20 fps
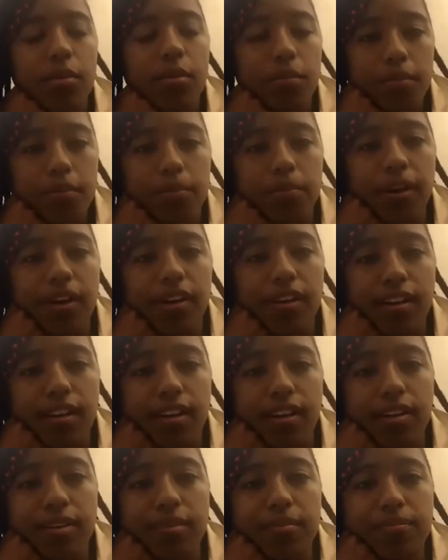But
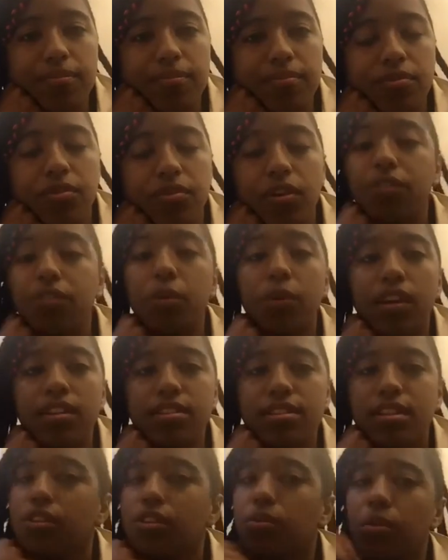for everyone
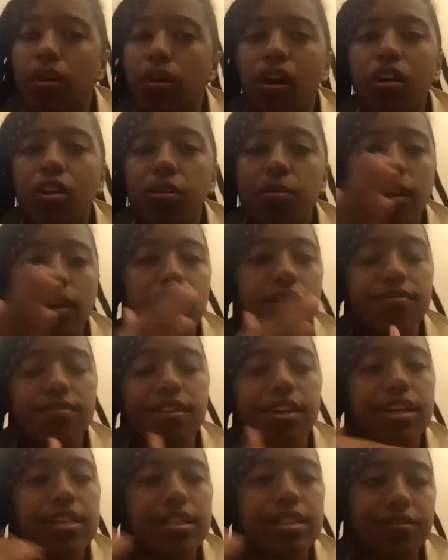else, I know we're all a part of
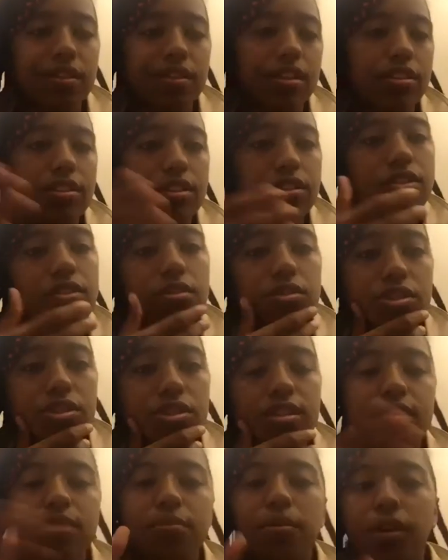very different
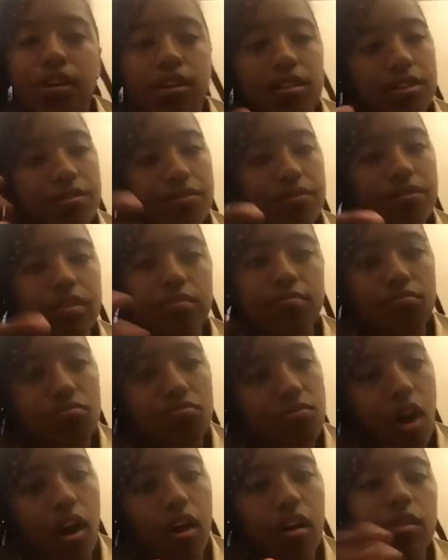institutions and part of different
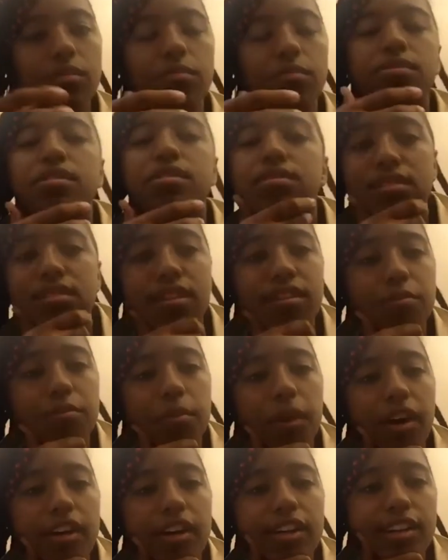arms of
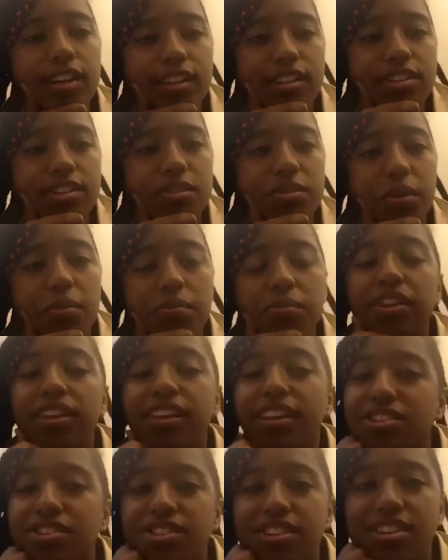BARD. So I'm really
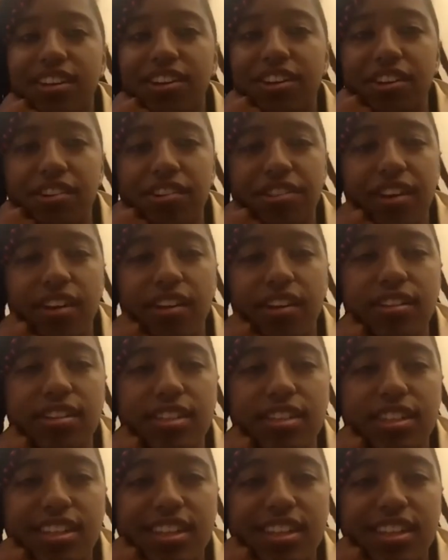interested in hearing your thoughts.